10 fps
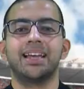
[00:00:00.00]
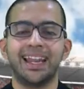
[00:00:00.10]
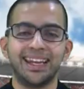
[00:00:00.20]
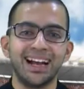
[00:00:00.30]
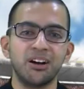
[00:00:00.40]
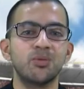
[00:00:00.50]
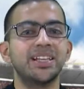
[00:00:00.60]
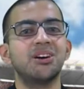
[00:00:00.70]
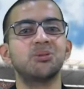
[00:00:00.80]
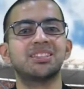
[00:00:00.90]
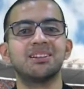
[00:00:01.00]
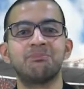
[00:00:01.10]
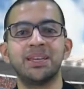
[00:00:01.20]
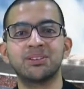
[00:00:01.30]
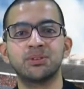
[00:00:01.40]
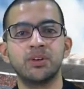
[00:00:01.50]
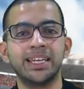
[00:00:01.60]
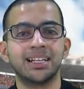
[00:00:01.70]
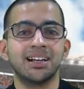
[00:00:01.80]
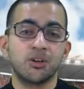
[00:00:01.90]
And now we go to the pick of the
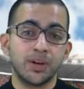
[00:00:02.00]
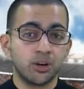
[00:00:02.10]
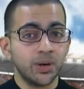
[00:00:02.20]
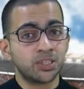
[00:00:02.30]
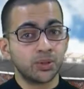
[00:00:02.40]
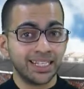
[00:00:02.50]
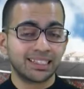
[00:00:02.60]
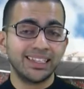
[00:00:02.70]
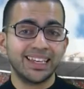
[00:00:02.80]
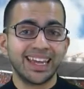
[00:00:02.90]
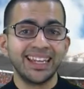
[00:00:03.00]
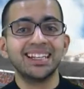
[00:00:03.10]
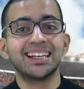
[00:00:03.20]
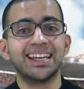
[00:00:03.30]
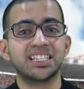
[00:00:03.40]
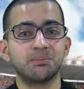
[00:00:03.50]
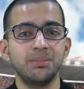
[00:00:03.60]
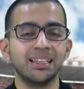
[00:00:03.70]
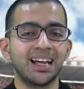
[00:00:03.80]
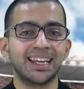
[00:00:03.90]
week. We're going to Italy again. It's
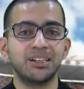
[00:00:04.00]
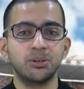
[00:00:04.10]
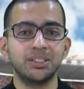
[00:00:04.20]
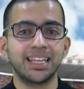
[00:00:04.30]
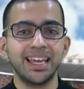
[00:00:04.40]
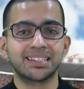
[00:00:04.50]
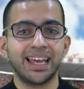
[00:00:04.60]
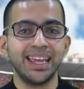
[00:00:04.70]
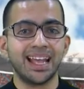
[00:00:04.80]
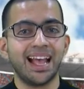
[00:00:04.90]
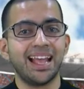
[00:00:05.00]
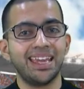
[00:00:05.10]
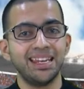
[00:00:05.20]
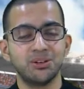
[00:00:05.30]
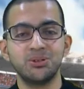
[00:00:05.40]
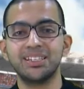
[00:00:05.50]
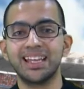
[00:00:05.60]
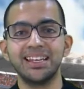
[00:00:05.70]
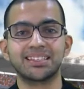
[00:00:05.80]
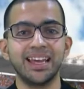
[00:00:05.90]
Milan and Udinese in
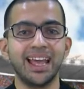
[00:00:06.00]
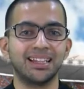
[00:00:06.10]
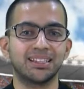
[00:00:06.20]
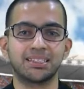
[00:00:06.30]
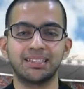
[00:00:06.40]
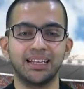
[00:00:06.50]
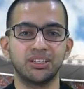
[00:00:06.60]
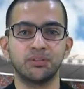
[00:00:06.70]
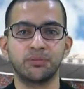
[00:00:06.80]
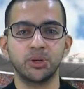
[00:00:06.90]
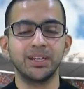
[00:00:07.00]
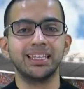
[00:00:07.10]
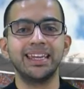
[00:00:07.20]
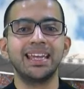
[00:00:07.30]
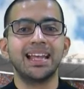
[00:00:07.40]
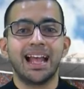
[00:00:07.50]
Udinese at the Stadio Friuli.